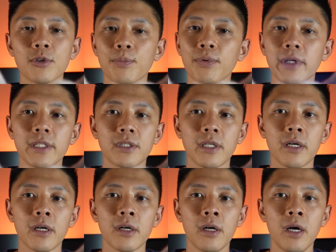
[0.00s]
are placed
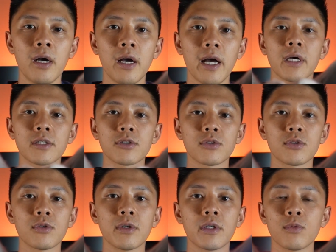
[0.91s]
there as you're
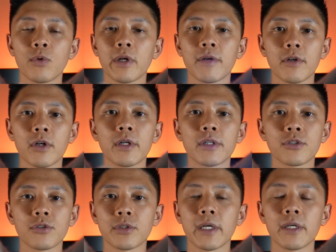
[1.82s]
doing whatever
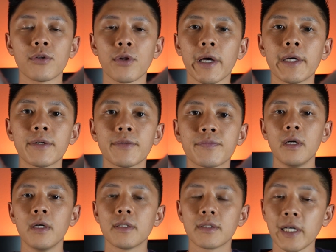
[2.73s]
clusters that you like.
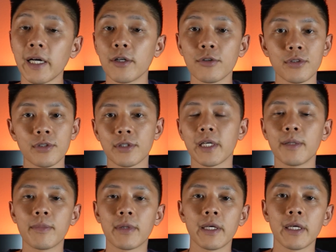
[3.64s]
Dials,
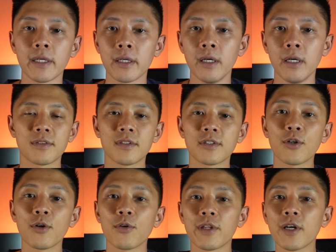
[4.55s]
same thing.
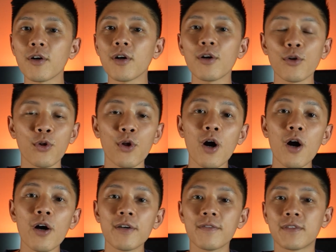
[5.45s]
So there are a
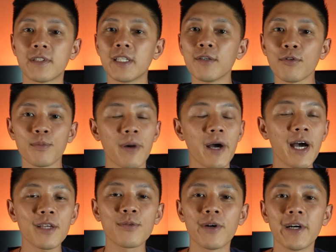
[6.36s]
lot of different
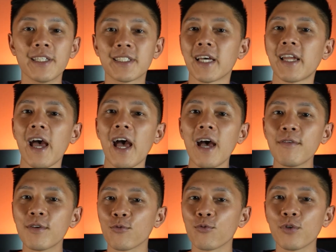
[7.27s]
pathways that
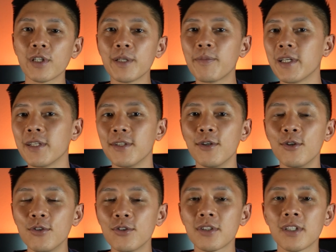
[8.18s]
haven't really been
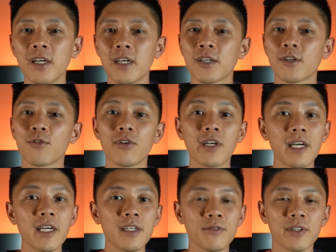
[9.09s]
used
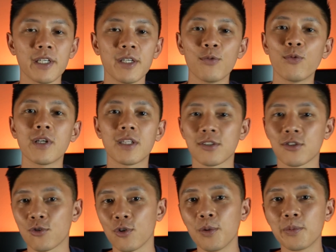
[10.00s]
creatively with the
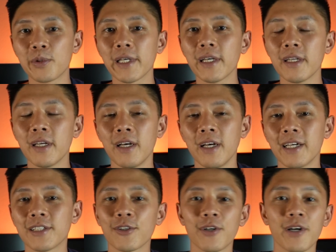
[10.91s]
strobes yet,
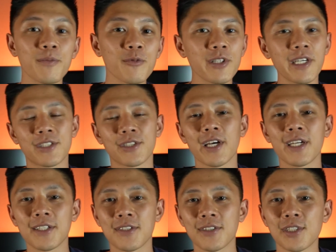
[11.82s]
and so I'm really
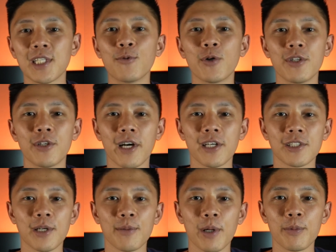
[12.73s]
excited to see what you guys
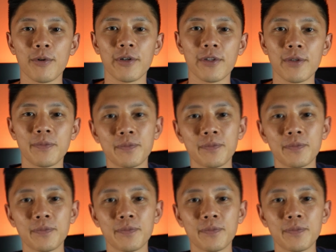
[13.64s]
come up with.